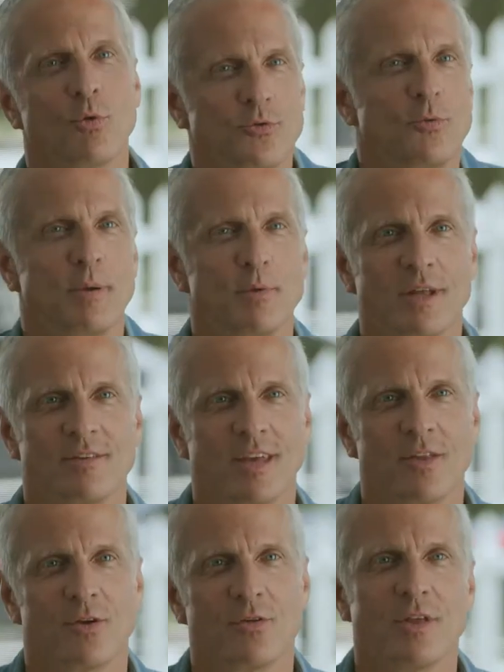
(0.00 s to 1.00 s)
two people get
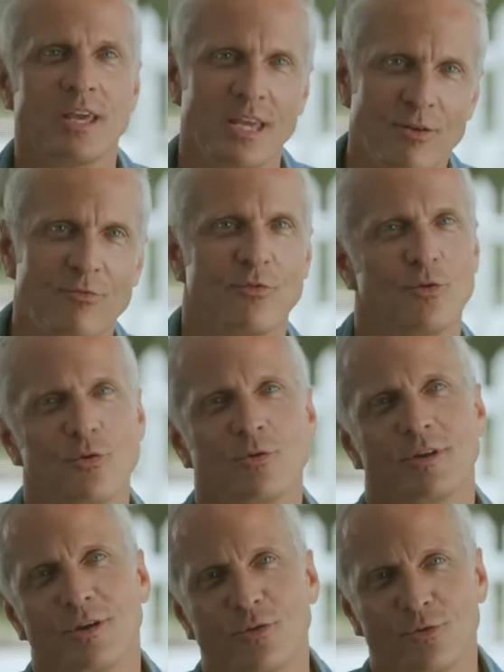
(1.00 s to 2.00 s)
together and they eat food
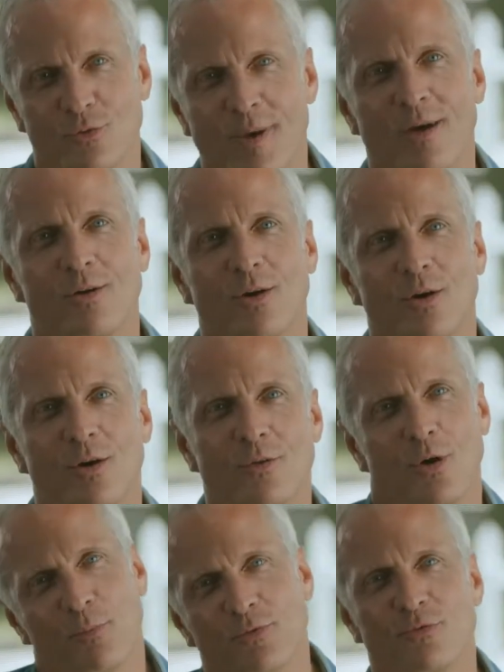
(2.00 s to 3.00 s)
and consume alcohol in the
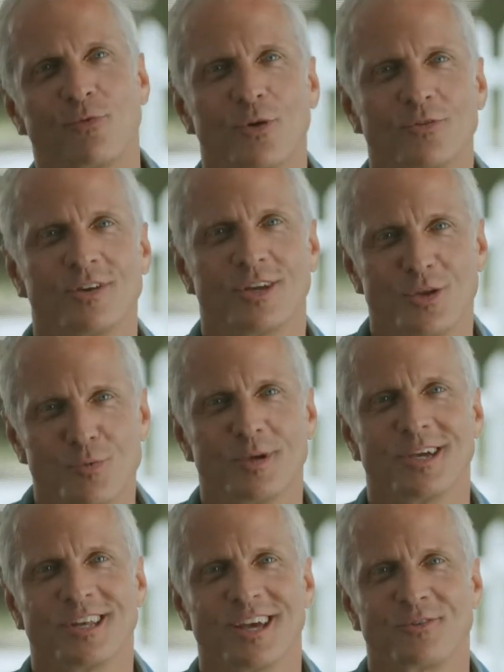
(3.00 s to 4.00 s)
hopes of forging a human
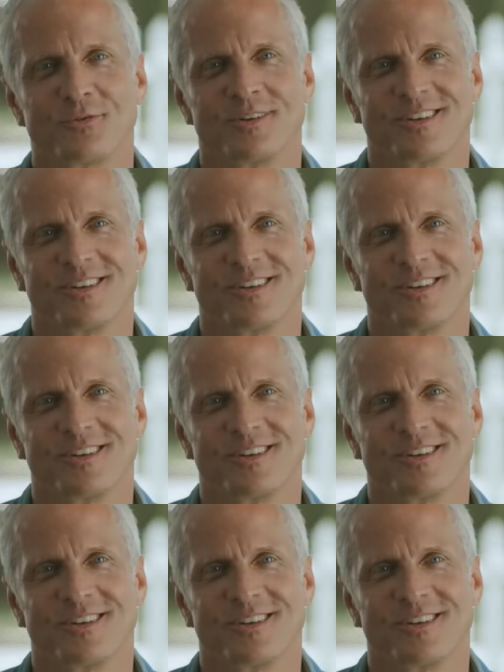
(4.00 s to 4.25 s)
connection.